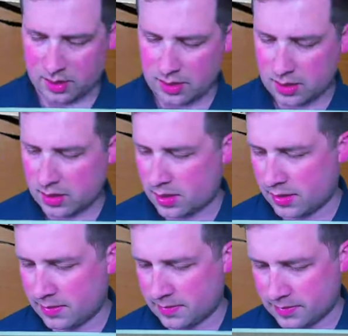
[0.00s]
uh,
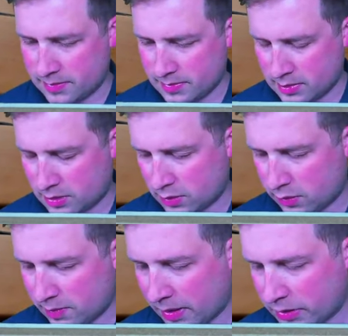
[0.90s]
am too
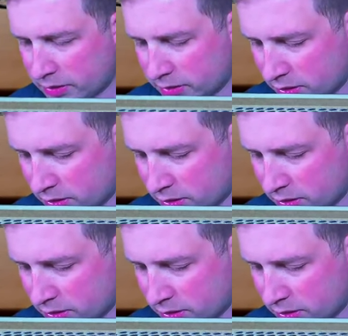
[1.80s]
impatient to